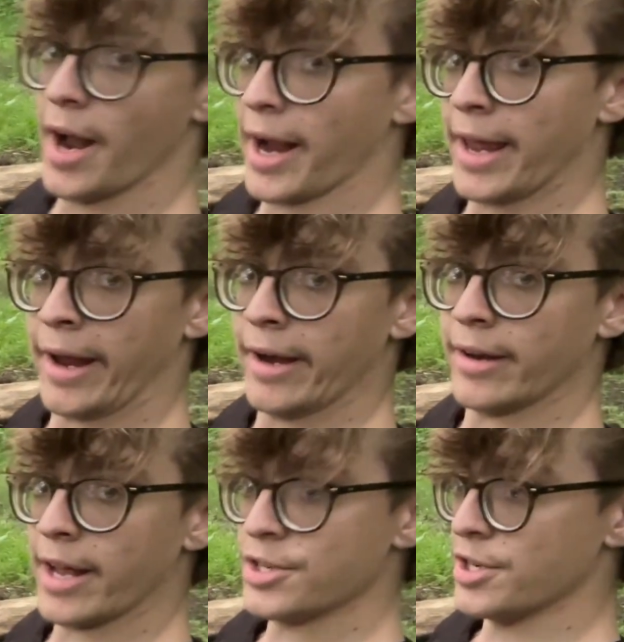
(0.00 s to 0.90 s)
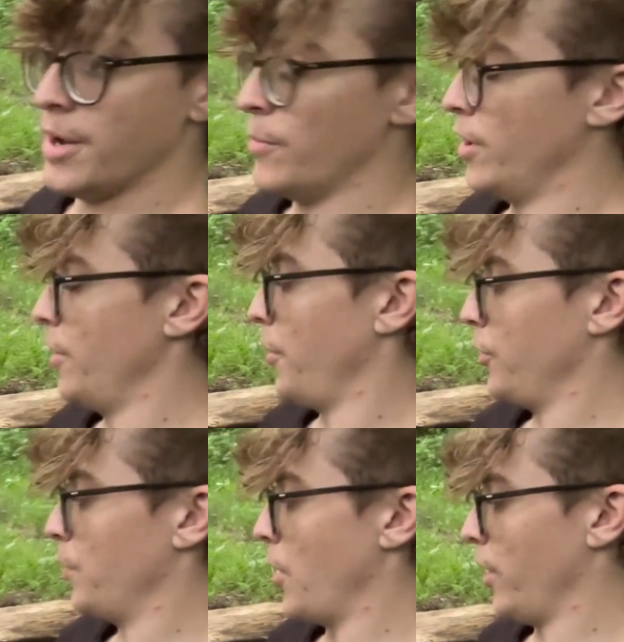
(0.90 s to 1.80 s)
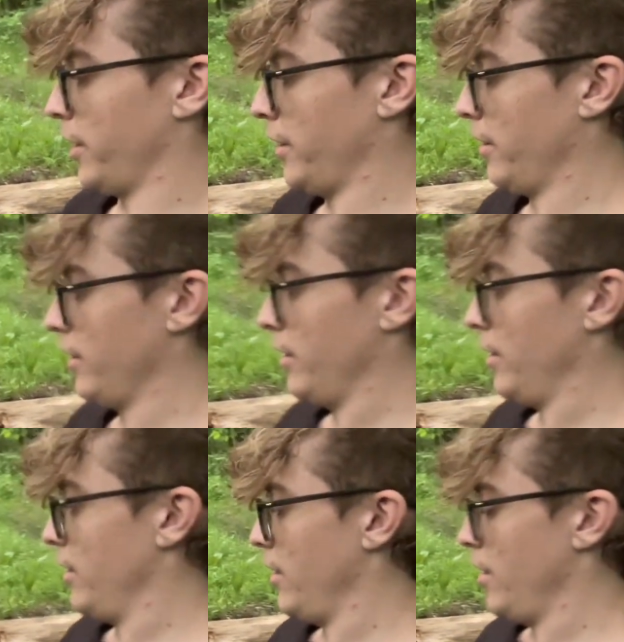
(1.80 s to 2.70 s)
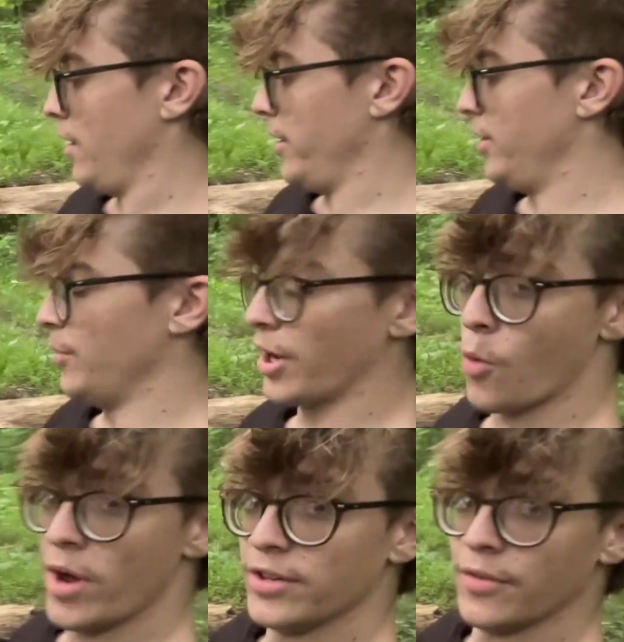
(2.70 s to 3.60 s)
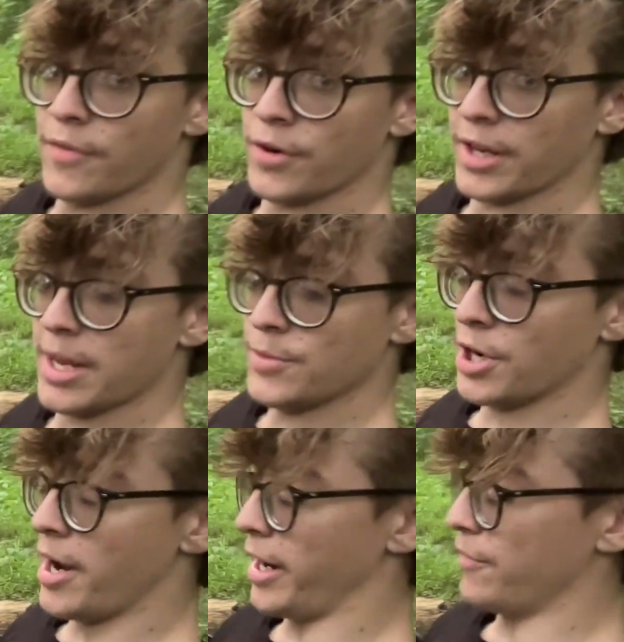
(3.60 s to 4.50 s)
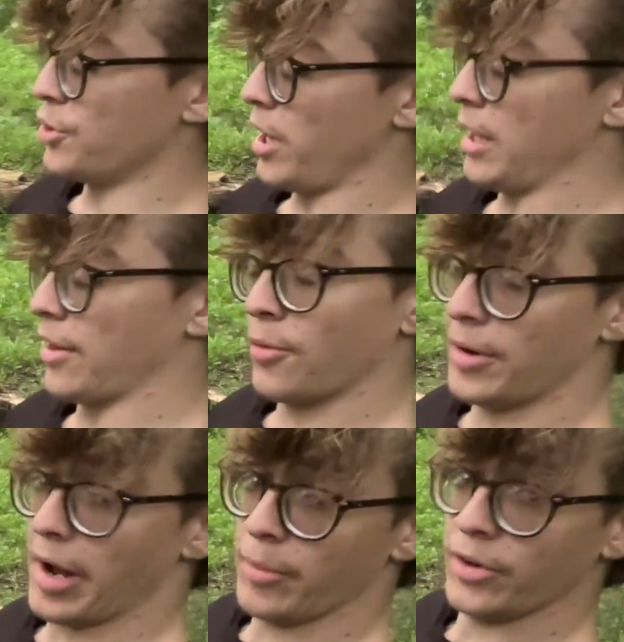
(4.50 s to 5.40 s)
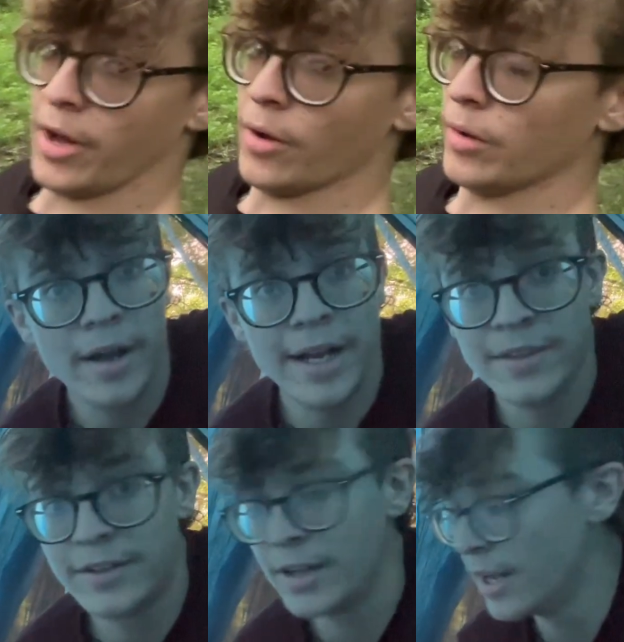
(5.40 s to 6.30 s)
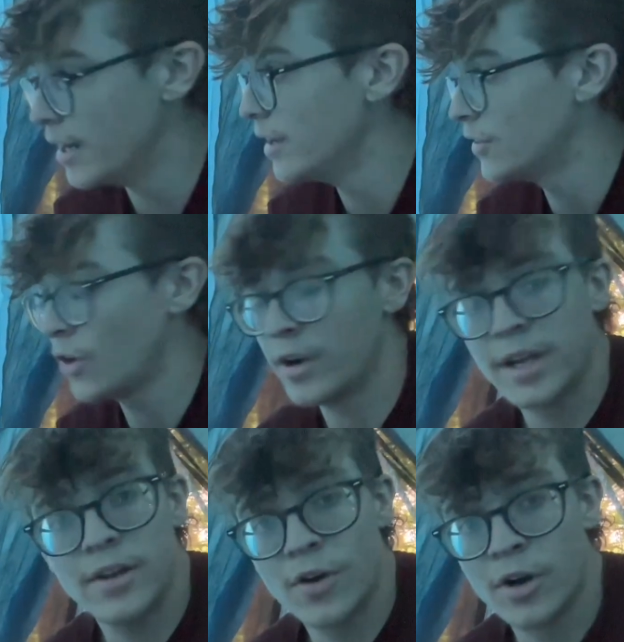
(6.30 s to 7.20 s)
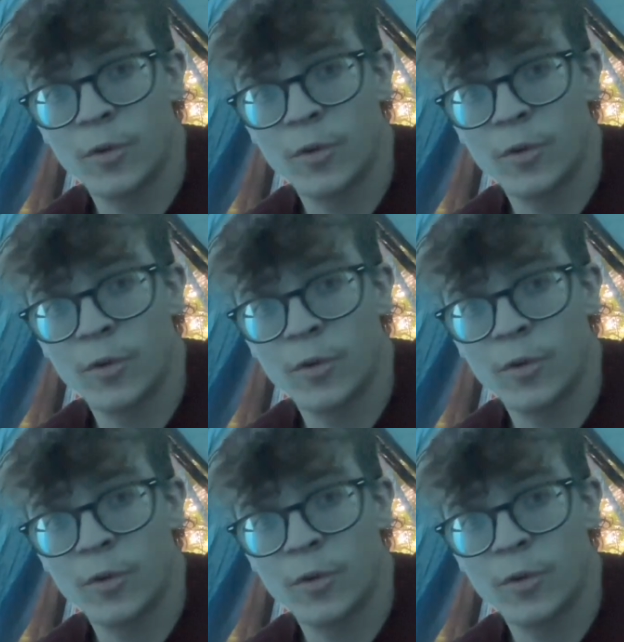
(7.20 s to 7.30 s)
I can't get it to catch an ember or spark. It seems like a waste of effort to keep trying. I've tried like 3 times now. In the tent, starting to get dark.